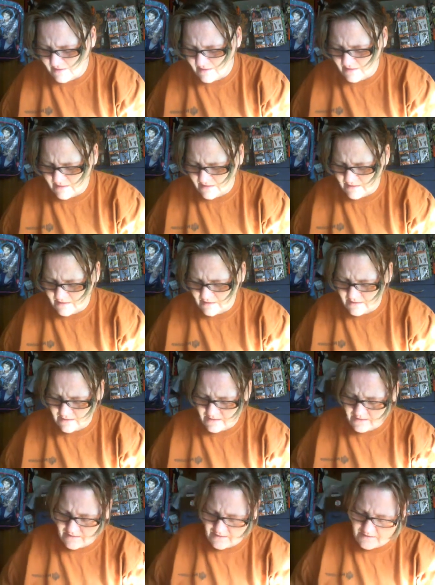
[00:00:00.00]

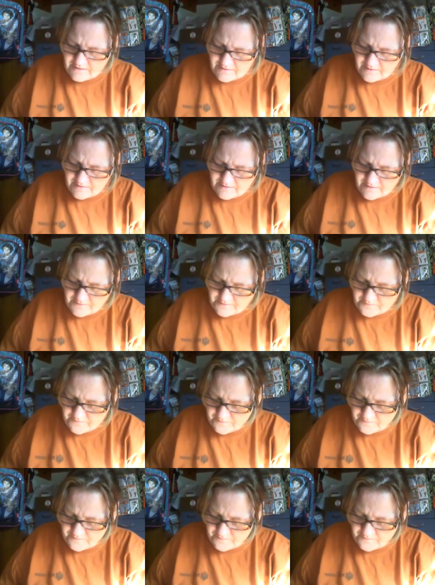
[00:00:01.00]
Nothing is said.